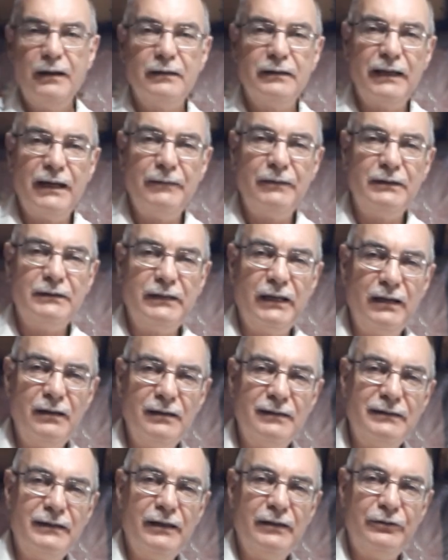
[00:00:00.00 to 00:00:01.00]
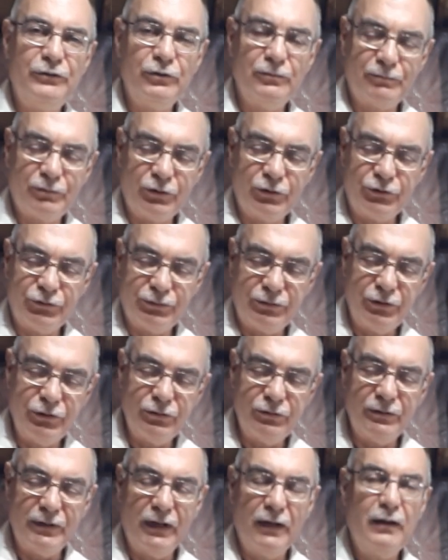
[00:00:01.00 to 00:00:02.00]
they have a tendency to
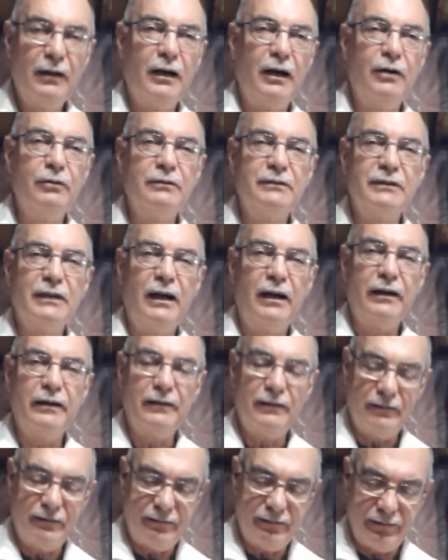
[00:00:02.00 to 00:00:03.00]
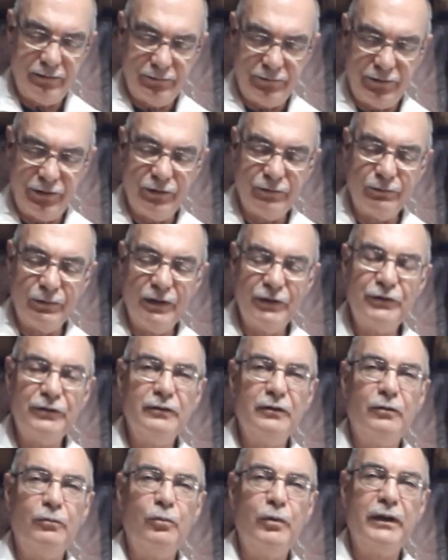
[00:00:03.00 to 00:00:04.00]
protrude outside the
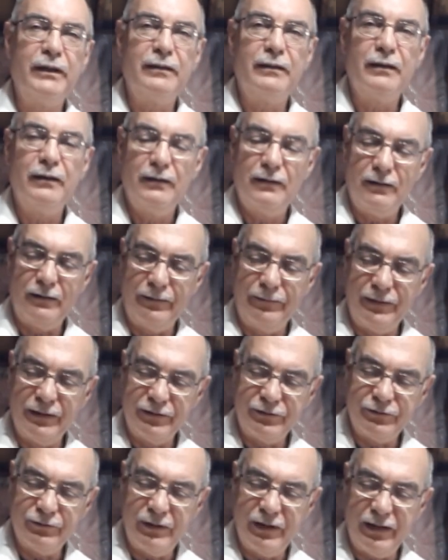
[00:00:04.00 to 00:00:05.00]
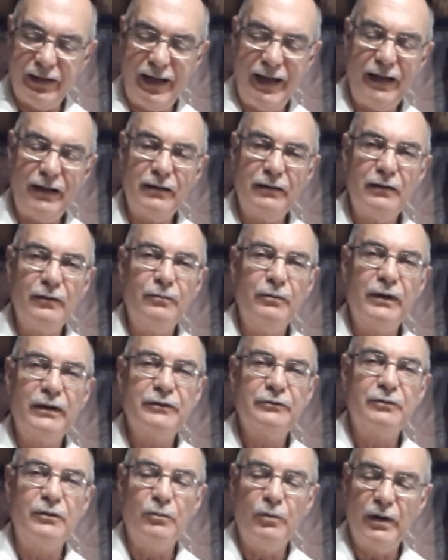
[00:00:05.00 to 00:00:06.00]
original width of this. So I added the
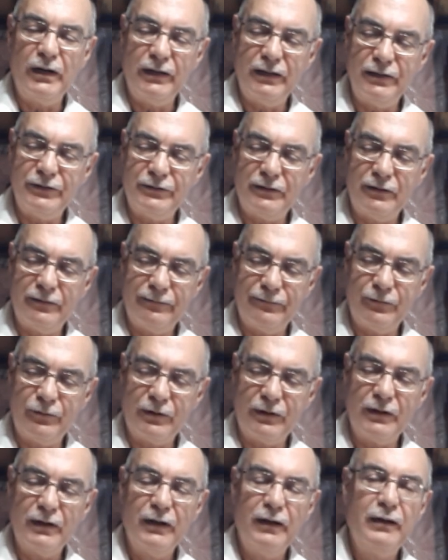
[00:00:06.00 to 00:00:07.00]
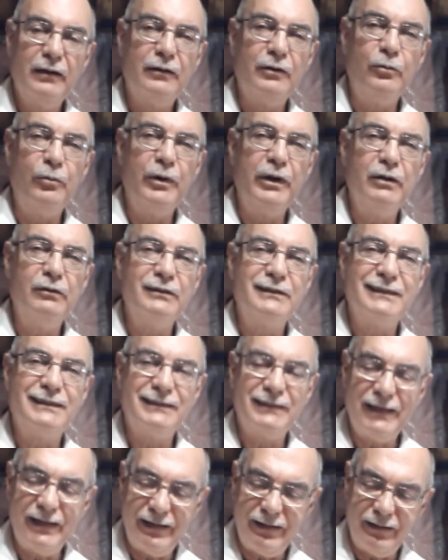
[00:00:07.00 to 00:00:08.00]
extra 1 inch, therefore the wheels
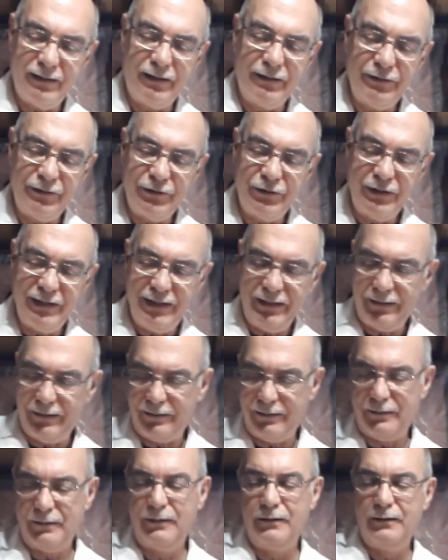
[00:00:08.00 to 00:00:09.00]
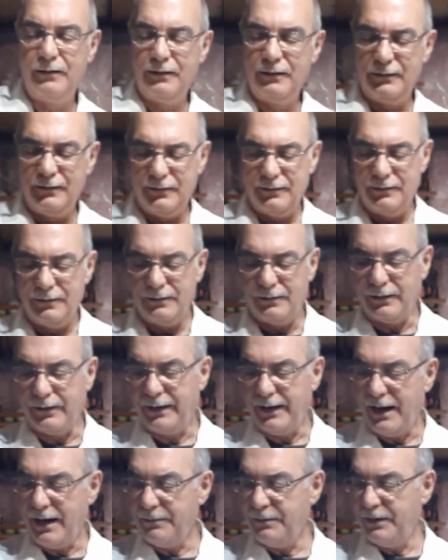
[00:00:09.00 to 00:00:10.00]
stay underneath the
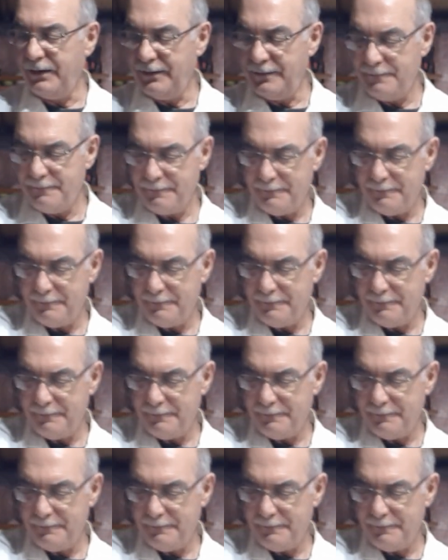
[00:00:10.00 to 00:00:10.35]
cabinet.